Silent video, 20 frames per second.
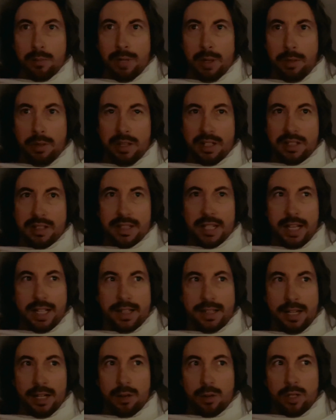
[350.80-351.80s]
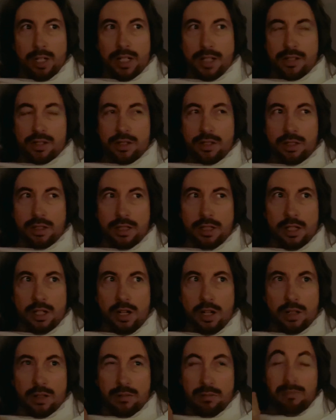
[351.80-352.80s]
Maybe they set it that way so that you're
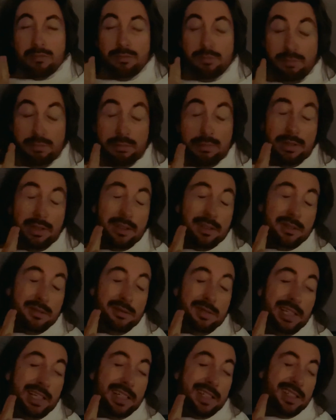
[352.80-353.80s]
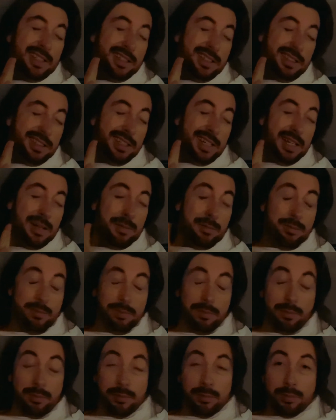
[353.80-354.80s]
not like getting
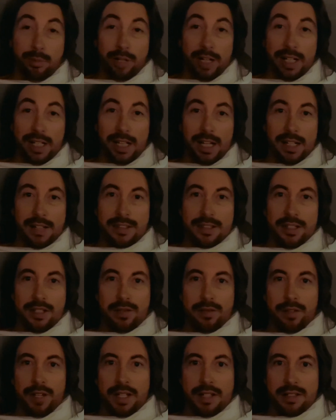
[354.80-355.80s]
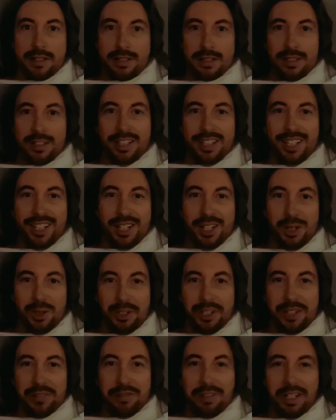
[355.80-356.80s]
bright lights in your face
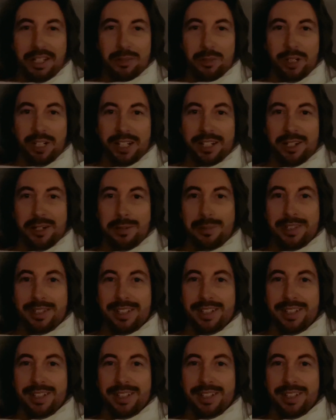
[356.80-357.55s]
when you first wake up.